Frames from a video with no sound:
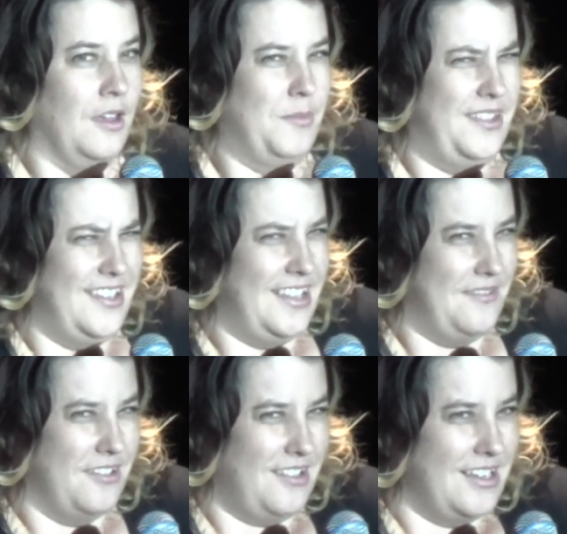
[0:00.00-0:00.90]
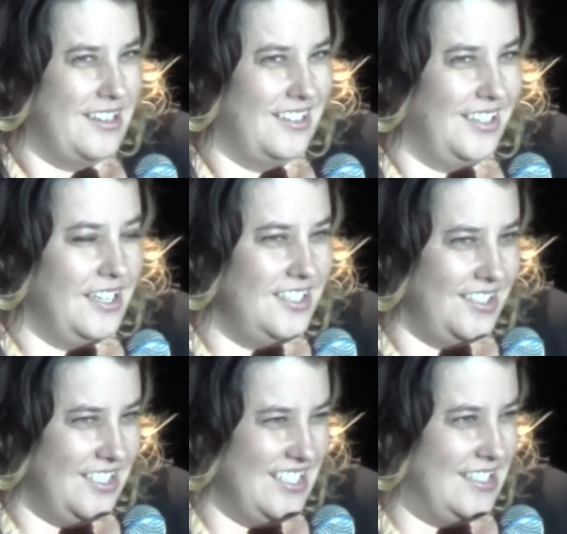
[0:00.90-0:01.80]
But then they were like, it
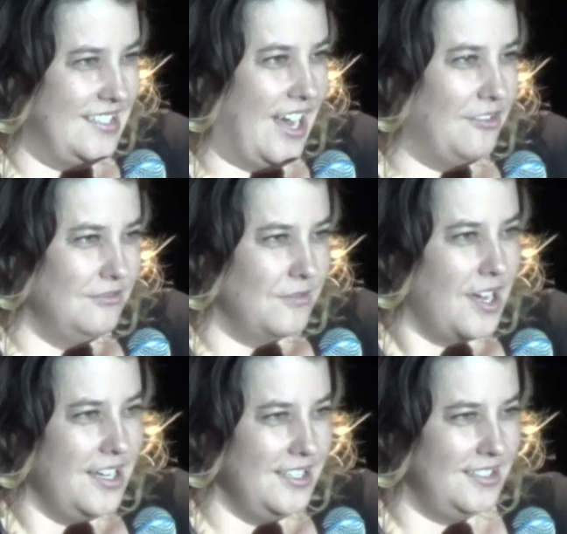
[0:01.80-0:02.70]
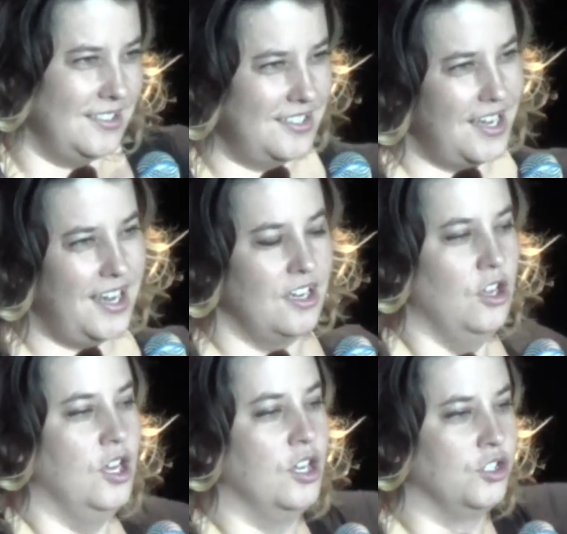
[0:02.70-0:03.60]
just didn't sound right to
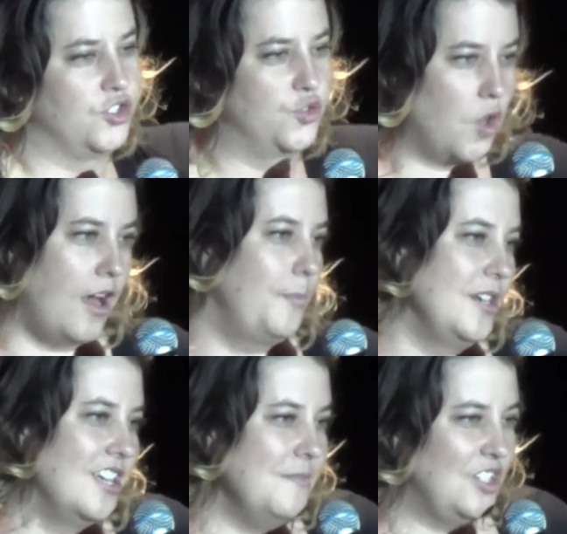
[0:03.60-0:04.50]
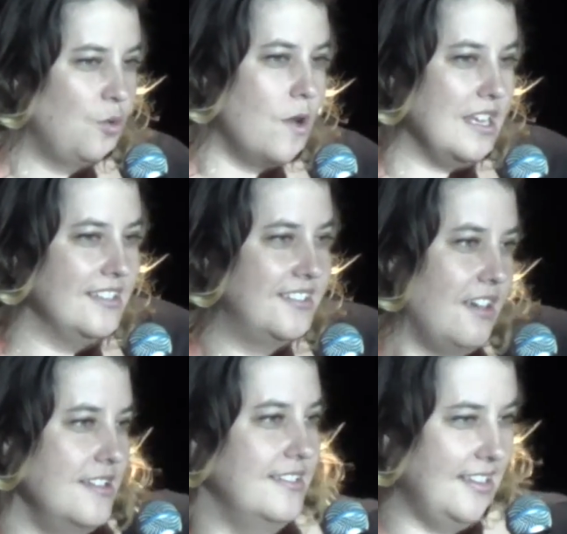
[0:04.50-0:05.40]
say, drop and give me 20
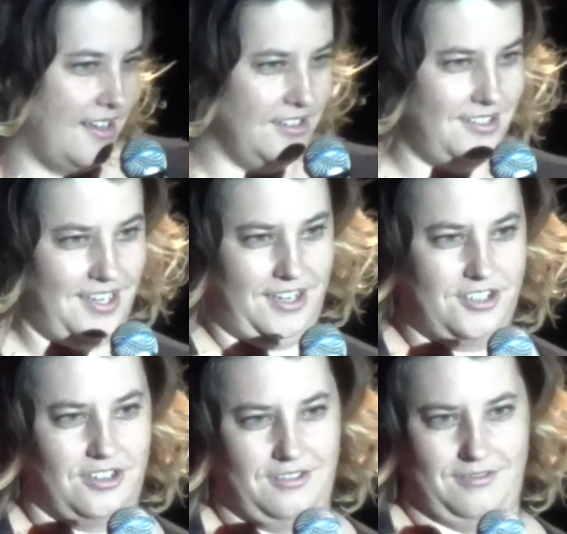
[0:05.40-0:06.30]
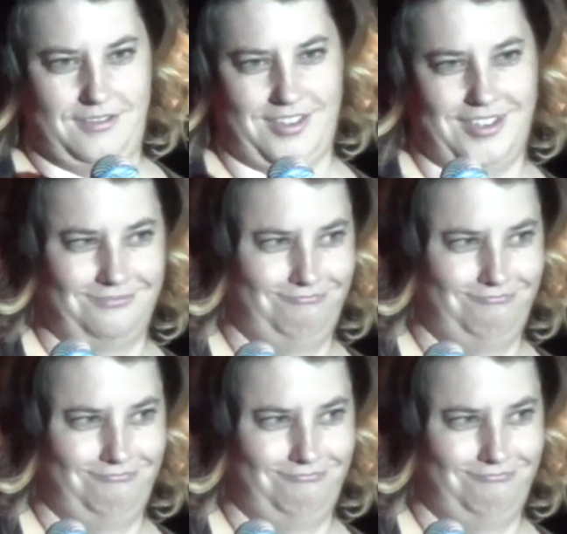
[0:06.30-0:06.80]
sun salutations.